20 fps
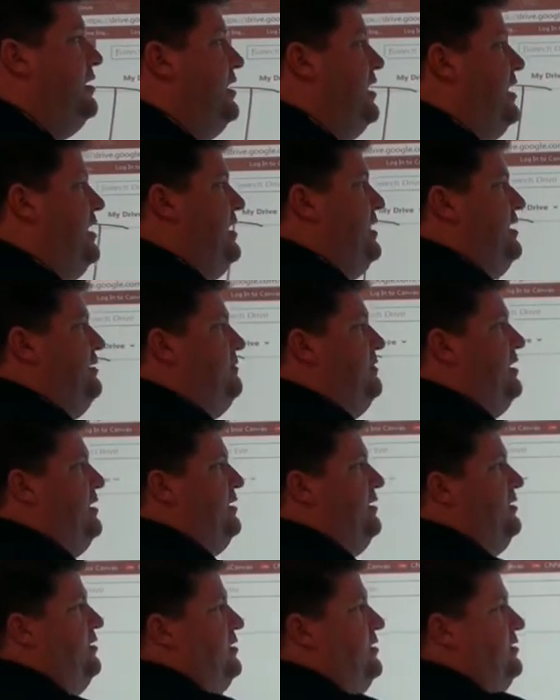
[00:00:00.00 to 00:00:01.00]

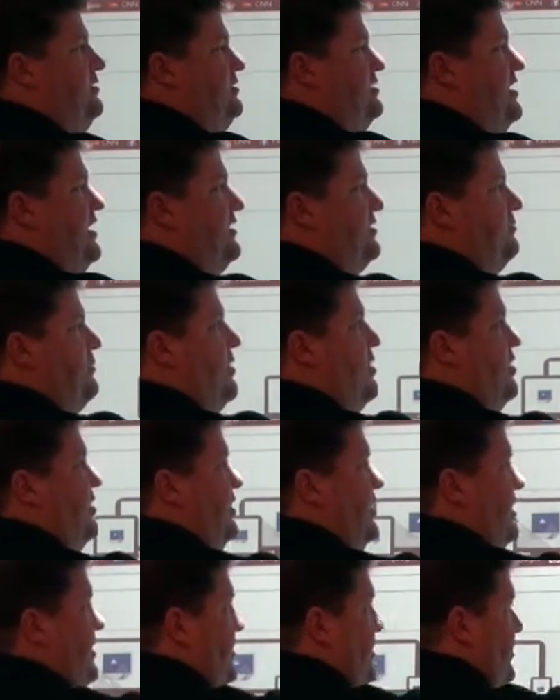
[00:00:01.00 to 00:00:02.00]
The next
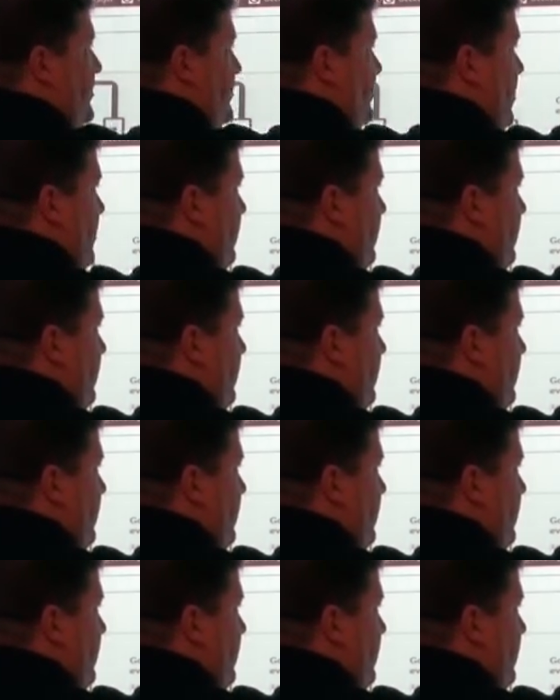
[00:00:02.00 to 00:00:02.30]
part is